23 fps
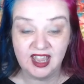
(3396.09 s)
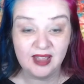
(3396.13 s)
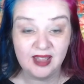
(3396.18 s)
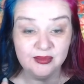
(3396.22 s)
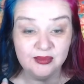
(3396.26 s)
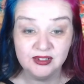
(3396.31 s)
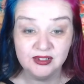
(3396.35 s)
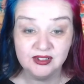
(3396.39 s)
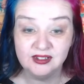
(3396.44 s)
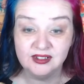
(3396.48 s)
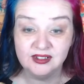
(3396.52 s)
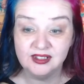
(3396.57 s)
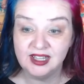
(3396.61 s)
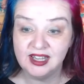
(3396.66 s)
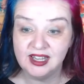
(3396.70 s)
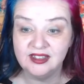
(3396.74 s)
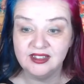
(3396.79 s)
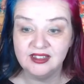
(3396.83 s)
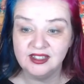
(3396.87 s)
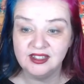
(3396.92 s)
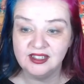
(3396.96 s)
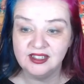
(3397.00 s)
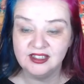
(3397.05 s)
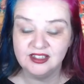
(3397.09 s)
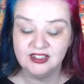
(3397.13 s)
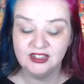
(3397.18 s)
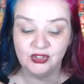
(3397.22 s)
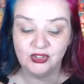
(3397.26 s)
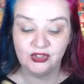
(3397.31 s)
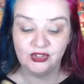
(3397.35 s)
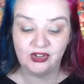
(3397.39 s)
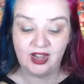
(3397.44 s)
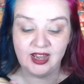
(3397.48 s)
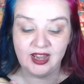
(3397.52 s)
Absolutely, I think it's a
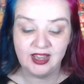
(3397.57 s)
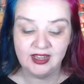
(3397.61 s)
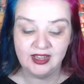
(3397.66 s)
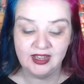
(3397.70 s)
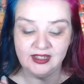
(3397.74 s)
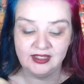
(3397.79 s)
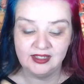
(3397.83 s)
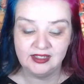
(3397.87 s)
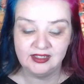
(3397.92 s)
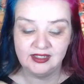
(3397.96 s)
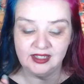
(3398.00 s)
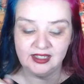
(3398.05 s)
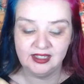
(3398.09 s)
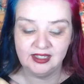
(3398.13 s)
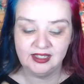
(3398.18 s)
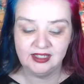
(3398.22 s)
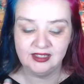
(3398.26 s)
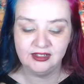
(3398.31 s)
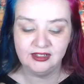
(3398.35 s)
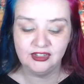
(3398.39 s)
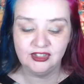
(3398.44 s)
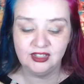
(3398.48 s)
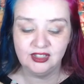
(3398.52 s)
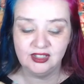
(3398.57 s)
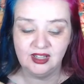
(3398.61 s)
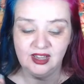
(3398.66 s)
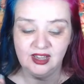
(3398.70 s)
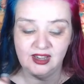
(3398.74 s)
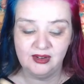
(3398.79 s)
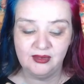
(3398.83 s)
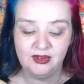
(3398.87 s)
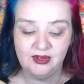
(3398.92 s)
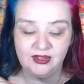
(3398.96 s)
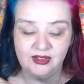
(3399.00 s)
great idea. Like years
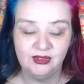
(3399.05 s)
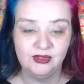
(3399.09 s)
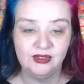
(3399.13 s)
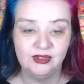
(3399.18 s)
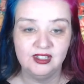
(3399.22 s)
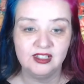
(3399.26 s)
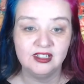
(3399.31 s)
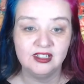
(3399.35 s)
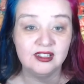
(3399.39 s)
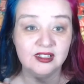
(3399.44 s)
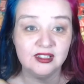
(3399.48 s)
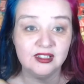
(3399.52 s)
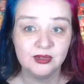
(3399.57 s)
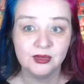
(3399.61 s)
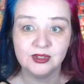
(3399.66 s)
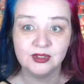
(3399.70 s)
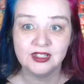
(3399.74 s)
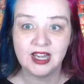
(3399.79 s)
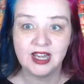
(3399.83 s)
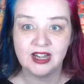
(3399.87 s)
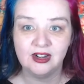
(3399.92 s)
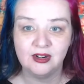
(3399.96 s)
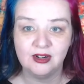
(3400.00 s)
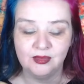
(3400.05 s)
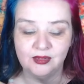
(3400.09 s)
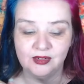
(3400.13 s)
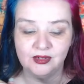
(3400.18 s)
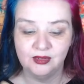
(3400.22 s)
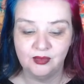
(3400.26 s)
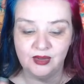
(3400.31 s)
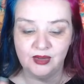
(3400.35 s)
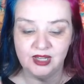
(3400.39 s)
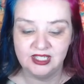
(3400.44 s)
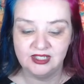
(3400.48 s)
ago, I thought these things were terrible
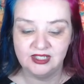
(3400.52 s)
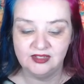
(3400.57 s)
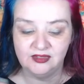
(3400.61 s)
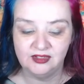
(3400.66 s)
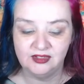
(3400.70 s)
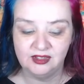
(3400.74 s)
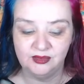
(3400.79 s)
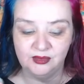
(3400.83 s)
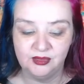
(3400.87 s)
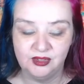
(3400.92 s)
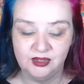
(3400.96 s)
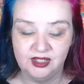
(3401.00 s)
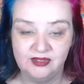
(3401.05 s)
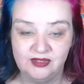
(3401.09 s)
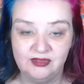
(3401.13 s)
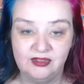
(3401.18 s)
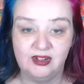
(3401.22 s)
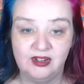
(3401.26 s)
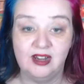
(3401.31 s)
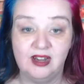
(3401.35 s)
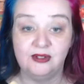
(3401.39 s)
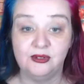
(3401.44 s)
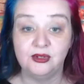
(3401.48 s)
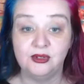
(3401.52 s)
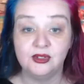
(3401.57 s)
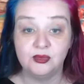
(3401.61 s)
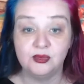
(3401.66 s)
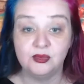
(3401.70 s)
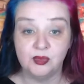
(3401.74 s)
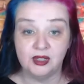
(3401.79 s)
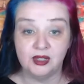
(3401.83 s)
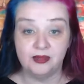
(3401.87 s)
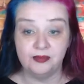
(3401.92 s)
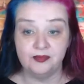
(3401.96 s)
and wasteful and whatever else.
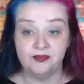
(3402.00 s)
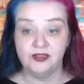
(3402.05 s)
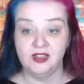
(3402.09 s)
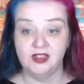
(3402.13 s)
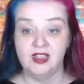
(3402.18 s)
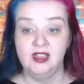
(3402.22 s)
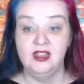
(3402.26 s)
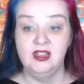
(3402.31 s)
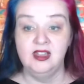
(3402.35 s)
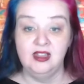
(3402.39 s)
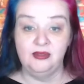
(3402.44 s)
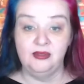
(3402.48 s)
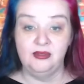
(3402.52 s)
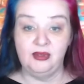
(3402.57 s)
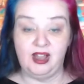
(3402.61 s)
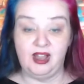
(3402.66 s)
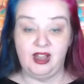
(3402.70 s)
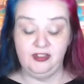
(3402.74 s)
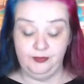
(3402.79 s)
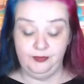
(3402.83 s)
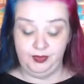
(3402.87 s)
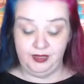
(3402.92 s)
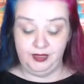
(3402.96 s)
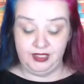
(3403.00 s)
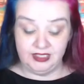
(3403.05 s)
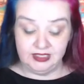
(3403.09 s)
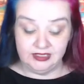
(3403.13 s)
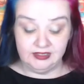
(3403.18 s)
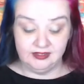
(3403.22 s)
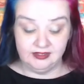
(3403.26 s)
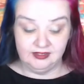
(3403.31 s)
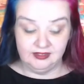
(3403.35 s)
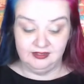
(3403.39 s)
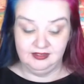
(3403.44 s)
But well, I've
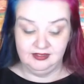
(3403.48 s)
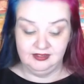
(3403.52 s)
been